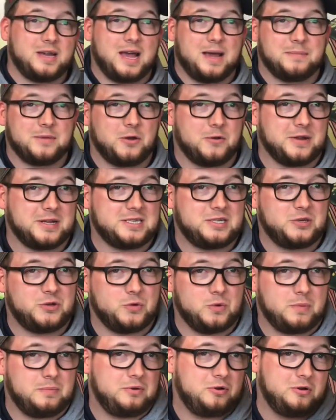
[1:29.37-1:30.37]
I'm going
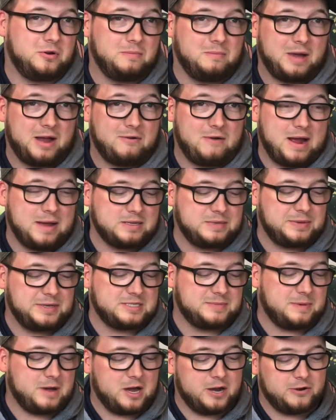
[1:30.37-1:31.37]
to put my wrapped piece
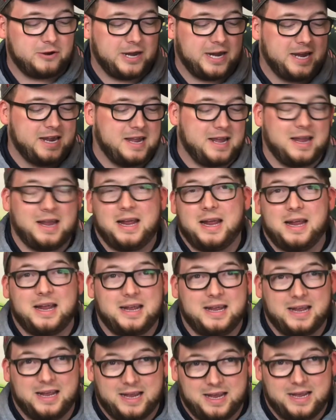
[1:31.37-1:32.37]
of pottery
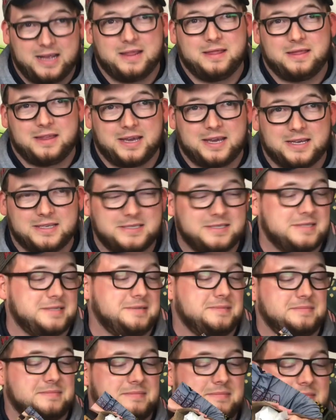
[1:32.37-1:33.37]
in this
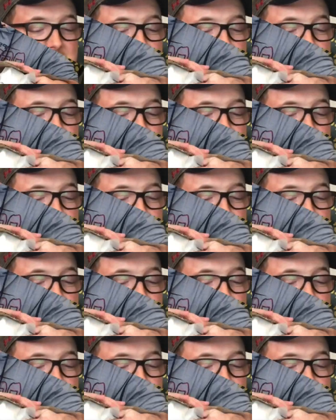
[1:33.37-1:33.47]
and then